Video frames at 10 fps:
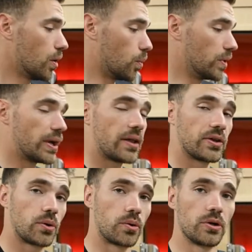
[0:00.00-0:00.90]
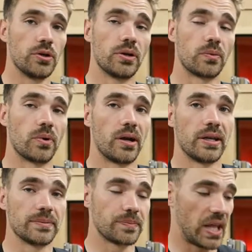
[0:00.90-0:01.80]
we got the corner unit
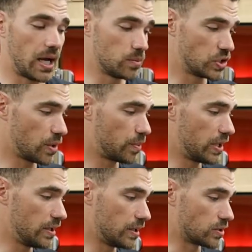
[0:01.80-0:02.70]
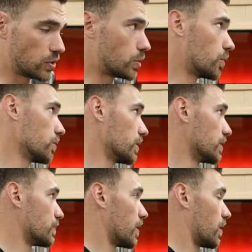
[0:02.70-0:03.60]
running. I'm jumping in here shortly.
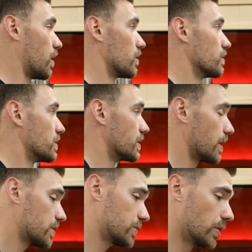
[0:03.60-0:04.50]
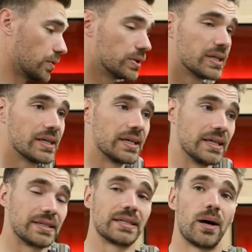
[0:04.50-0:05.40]
It's about 106, so
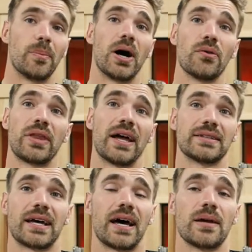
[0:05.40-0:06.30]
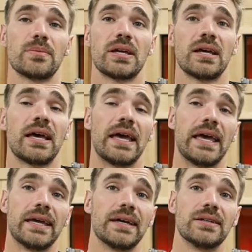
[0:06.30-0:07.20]
it's about that time.
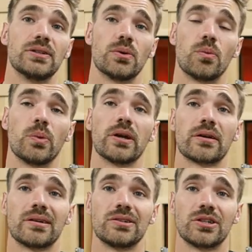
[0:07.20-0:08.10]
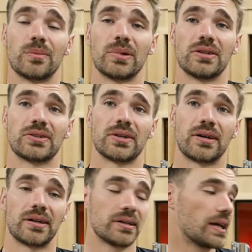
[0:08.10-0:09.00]
And we're gonna jump in the
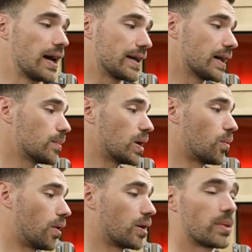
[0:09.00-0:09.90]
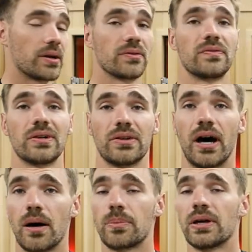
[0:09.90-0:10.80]
sauna. I got my water bottle filled
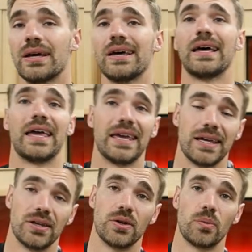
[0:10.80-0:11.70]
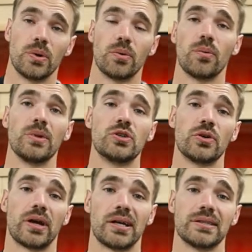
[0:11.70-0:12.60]
up, and we will meet
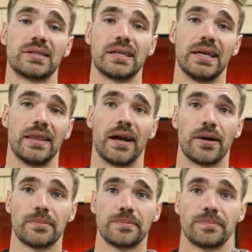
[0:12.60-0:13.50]
you guys in there.